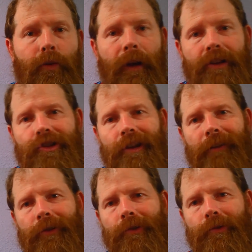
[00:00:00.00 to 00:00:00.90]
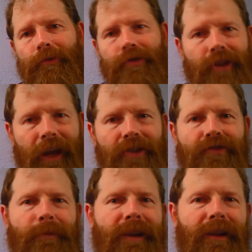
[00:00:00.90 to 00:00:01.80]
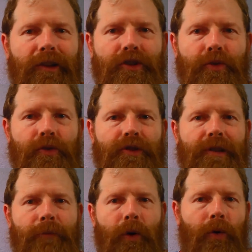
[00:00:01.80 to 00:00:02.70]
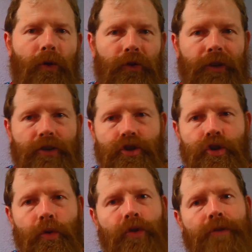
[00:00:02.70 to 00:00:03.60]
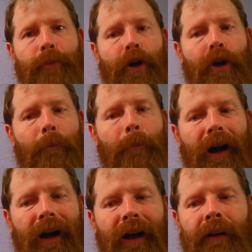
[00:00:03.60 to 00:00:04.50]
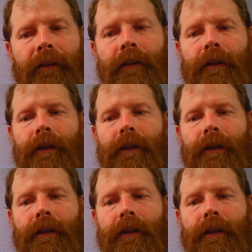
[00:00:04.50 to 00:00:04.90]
which if you change from kilojoules to mole to joules per bond,